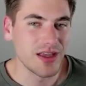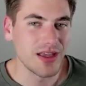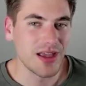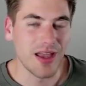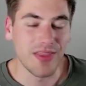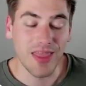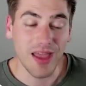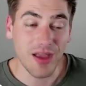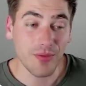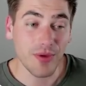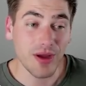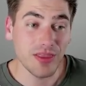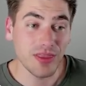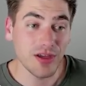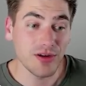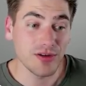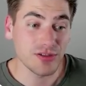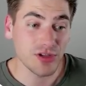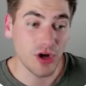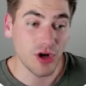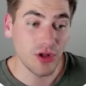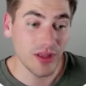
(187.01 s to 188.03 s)
And that right there
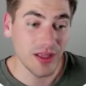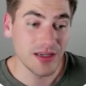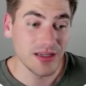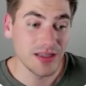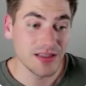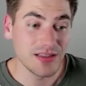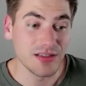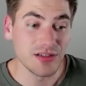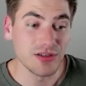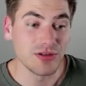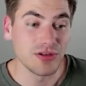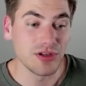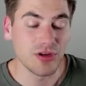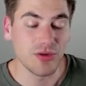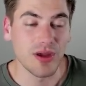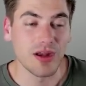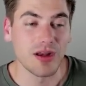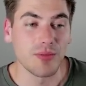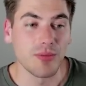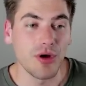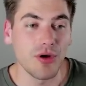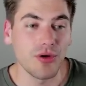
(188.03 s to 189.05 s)
is all I need to do to
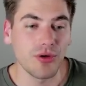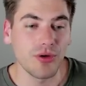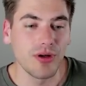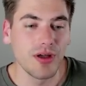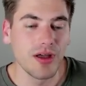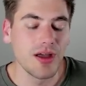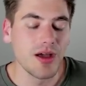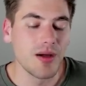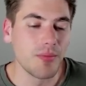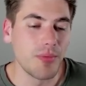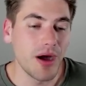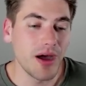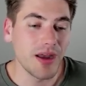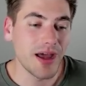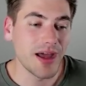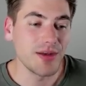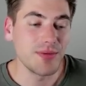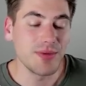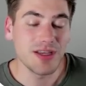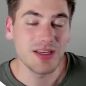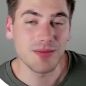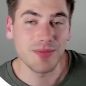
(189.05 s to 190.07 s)
create a modal, but I
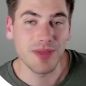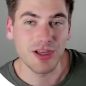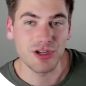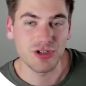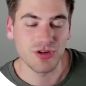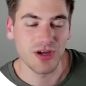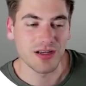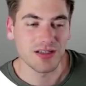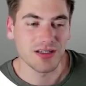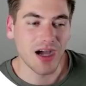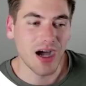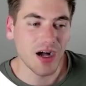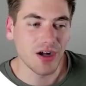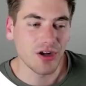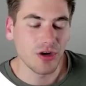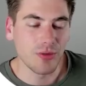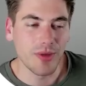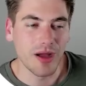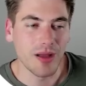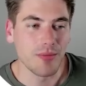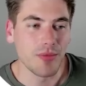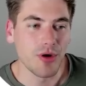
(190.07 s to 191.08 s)
need to make sure I toggle
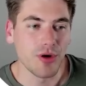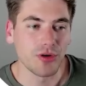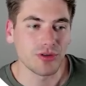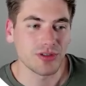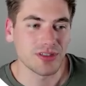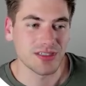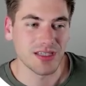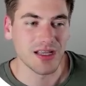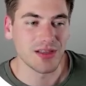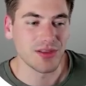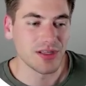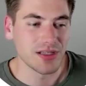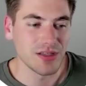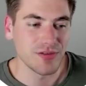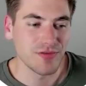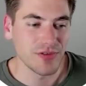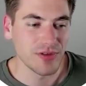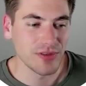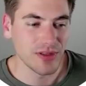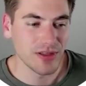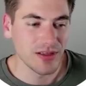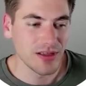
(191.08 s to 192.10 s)
my modal slightly
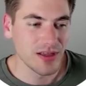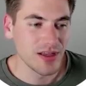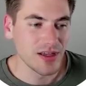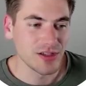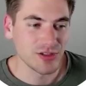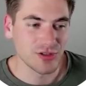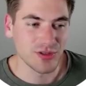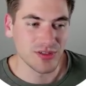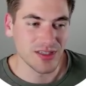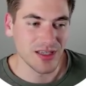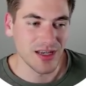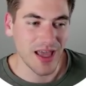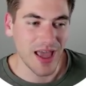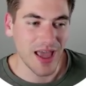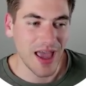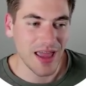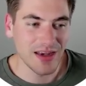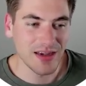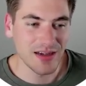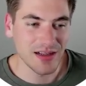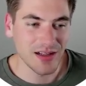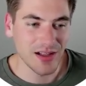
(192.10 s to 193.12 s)
differently. So instead of
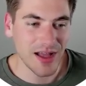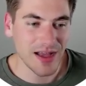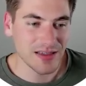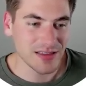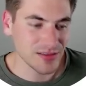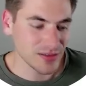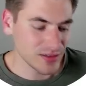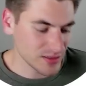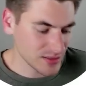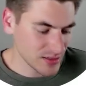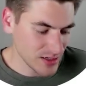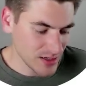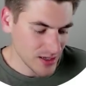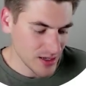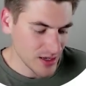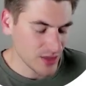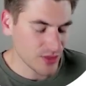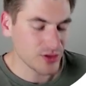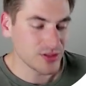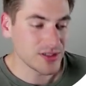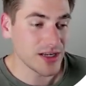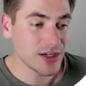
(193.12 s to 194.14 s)
adding a class list,
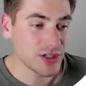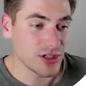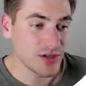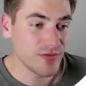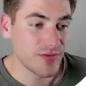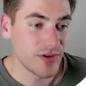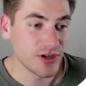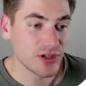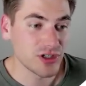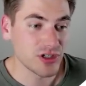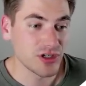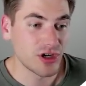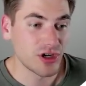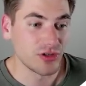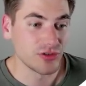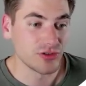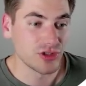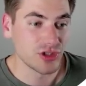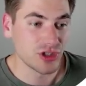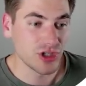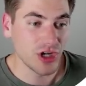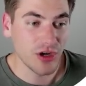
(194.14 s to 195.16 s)
there's actually a function
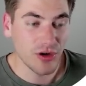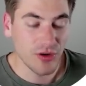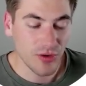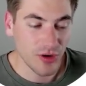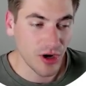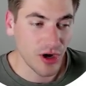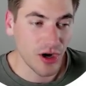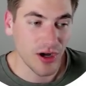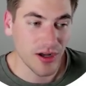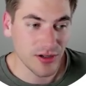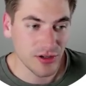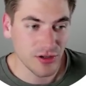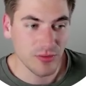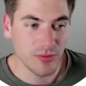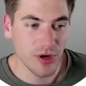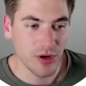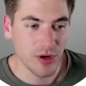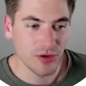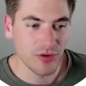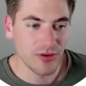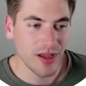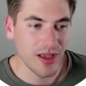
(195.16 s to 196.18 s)
called show on your
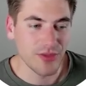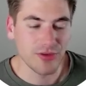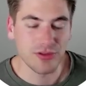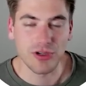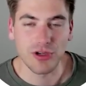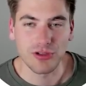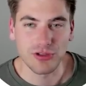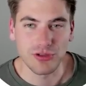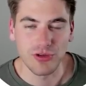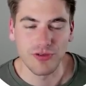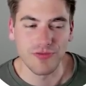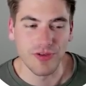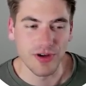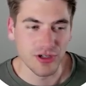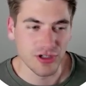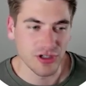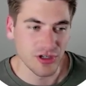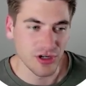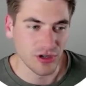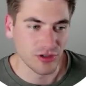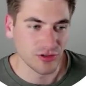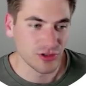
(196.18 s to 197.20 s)
modal, and there's also a
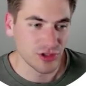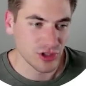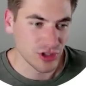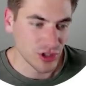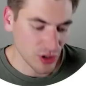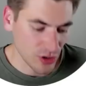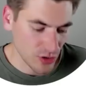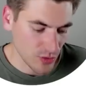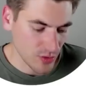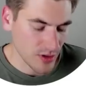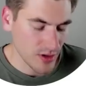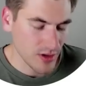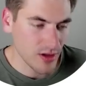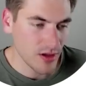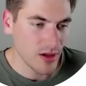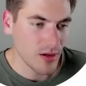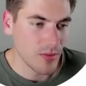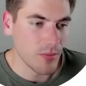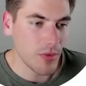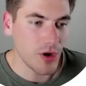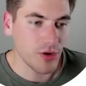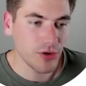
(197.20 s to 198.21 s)
function called show
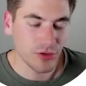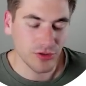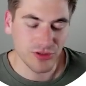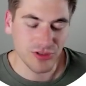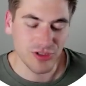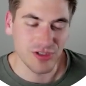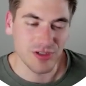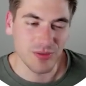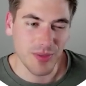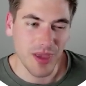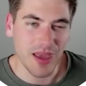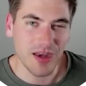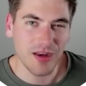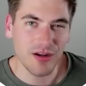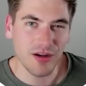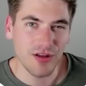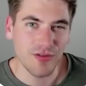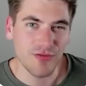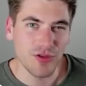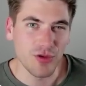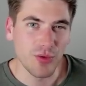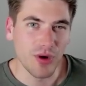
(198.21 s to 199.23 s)
modal. So depending
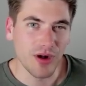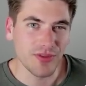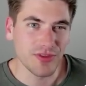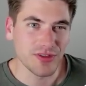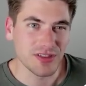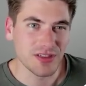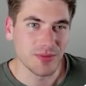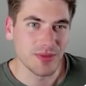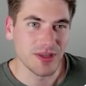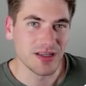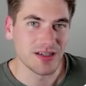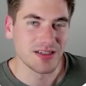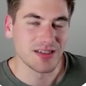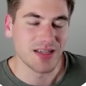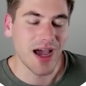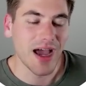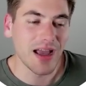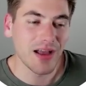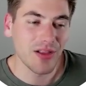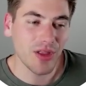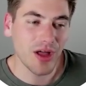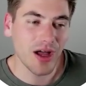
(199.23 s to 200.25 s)
on if you want this to be a
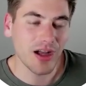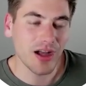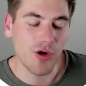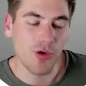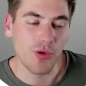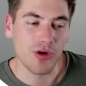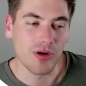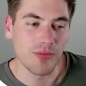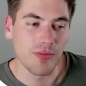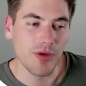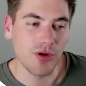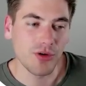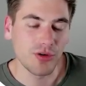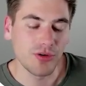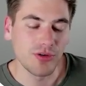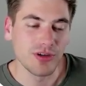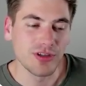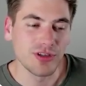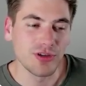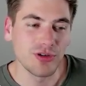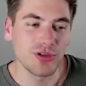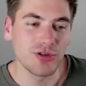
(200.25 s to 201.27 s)
dialog or a
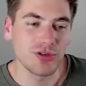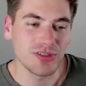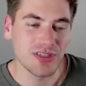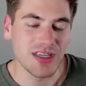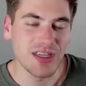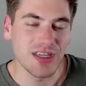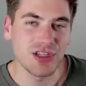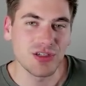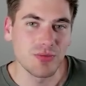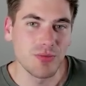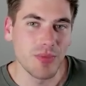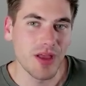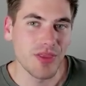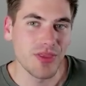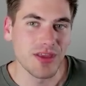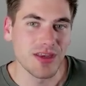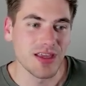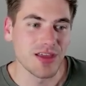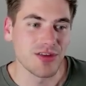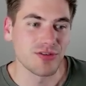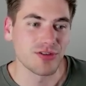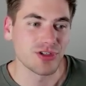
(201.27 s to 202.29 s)
modal, you'll use each
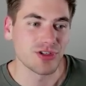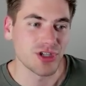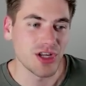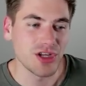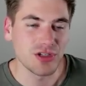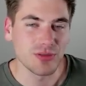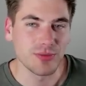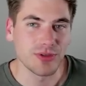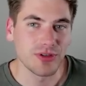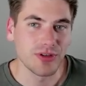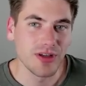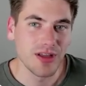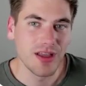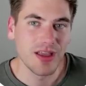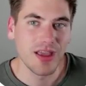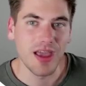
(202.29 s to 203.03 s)
method interchangeable.